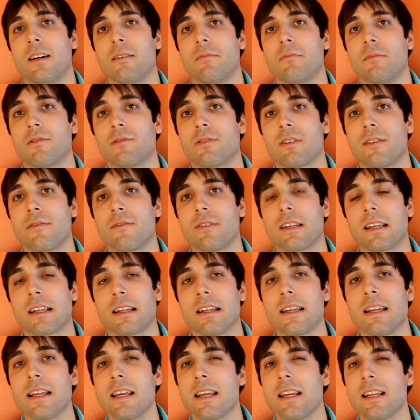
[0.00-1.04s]
Most
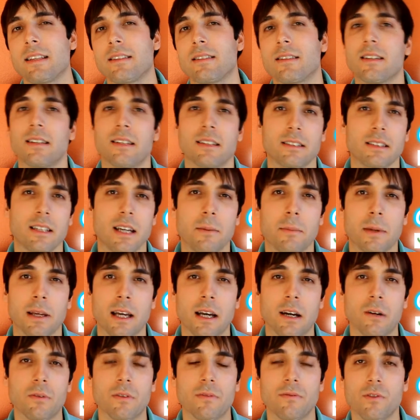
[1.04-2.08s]
everything needs, and it's coming
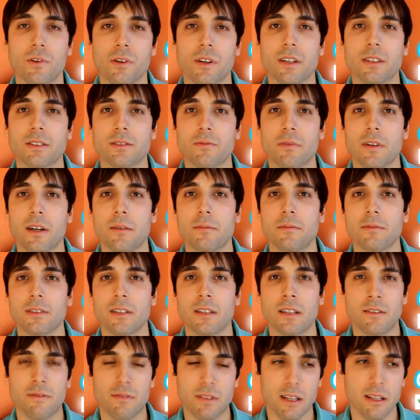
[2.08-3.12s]
out with 4 gigs of RAM,
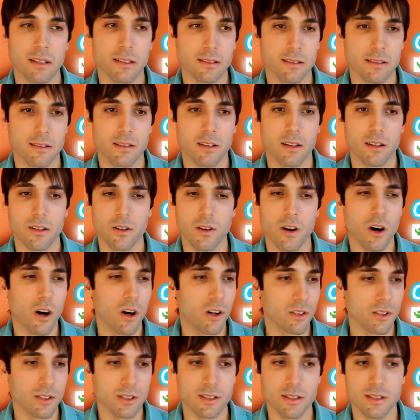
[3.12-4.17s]
and everything is,
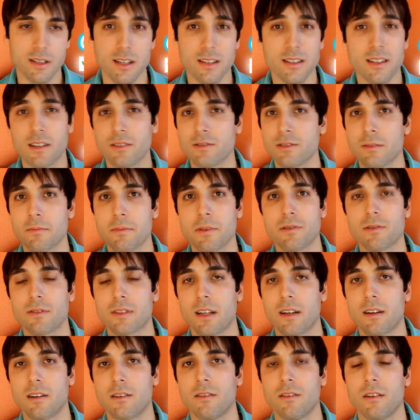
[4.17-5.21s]
all this Intel CPUs
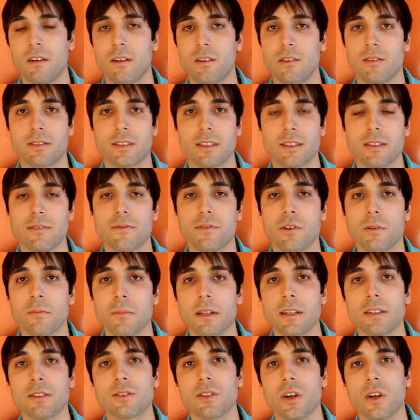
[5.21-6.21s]
now are 64-bit.